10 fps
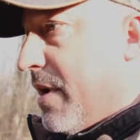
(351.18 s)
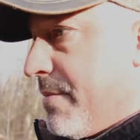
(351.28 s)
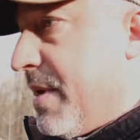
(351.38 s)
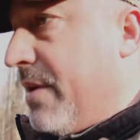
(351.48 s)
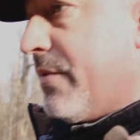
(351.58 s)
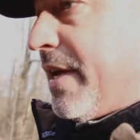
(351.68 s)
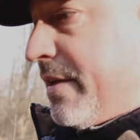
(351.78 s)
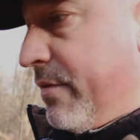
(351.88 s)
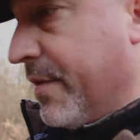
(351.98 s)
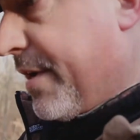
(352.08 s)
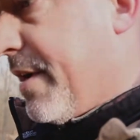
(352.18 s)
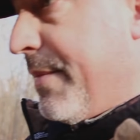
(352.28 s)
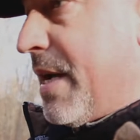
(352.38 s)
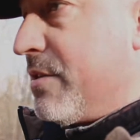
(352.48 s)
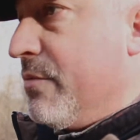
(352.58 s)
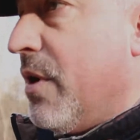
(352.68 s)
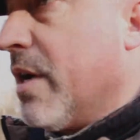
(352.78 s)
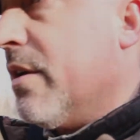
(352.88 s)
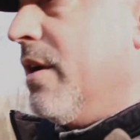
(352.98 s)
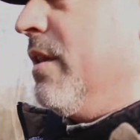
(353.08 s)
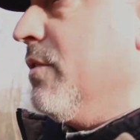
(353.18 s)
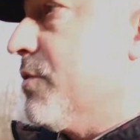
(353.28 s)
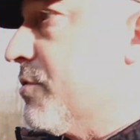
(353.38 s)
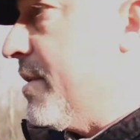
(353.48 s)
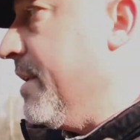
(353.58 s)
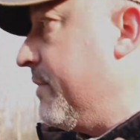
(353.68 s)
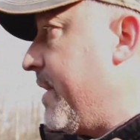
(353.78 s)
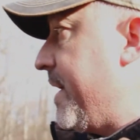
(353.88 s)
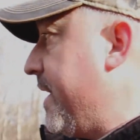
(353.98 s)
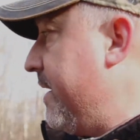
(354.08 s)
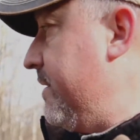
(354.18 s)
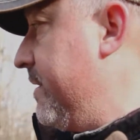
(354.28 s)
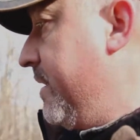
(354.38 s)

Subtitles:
what I mean when I get over here. I'm actually walking on a little trail right now.